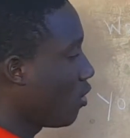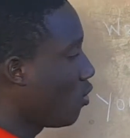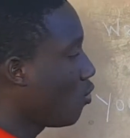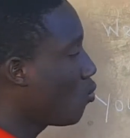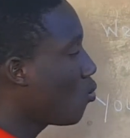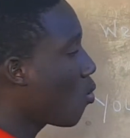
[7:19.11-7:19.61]

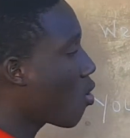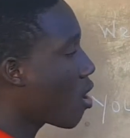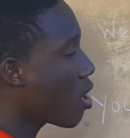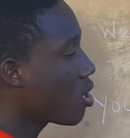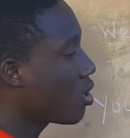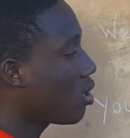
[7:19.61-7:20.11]
You
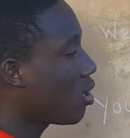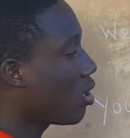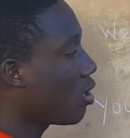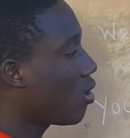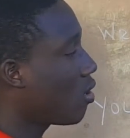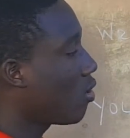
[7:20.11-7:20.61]
are
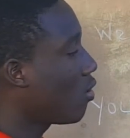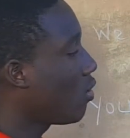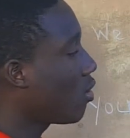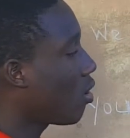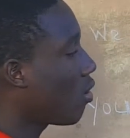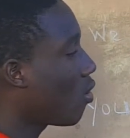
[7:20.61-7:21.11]

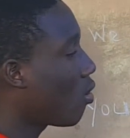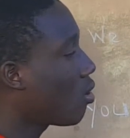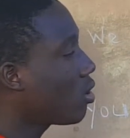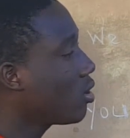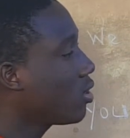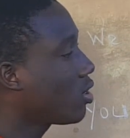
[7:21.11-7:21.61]

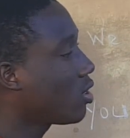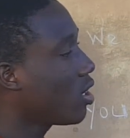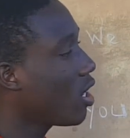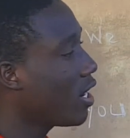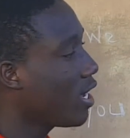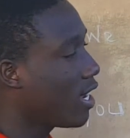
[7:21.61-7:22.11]
all
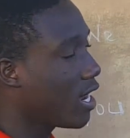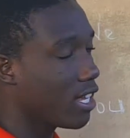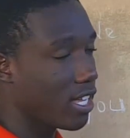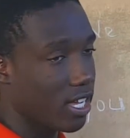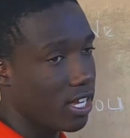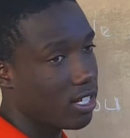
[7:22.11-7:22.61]

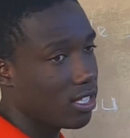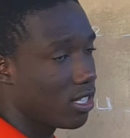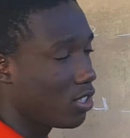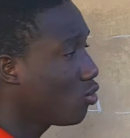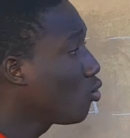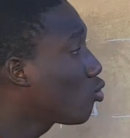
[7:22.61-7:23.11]
studying
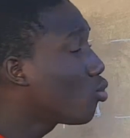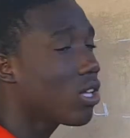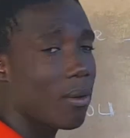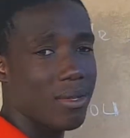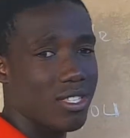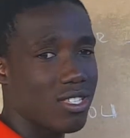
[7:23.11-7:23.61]
English. Nous tout
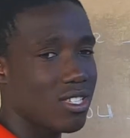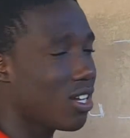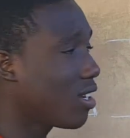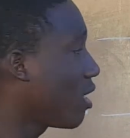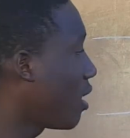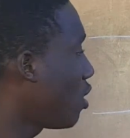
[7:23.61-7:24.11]
à étudier
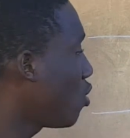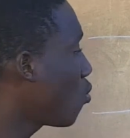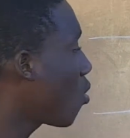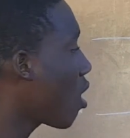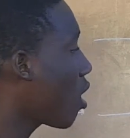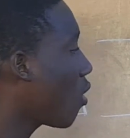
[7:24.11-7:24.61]
anglais.
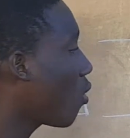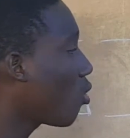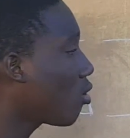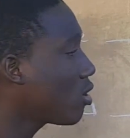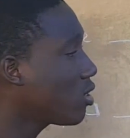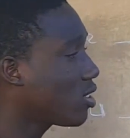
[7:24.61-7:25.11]
You are
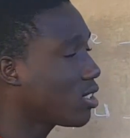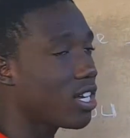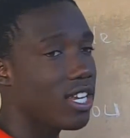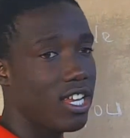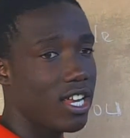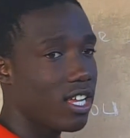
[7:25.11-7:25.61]
all
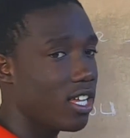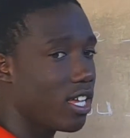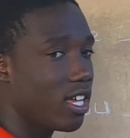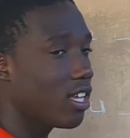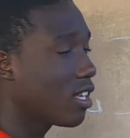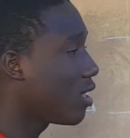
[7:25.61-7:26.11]
studying
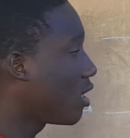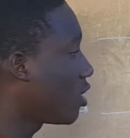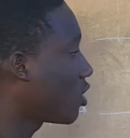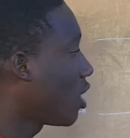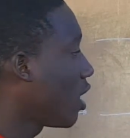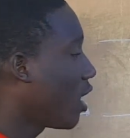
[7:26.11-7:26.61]
English.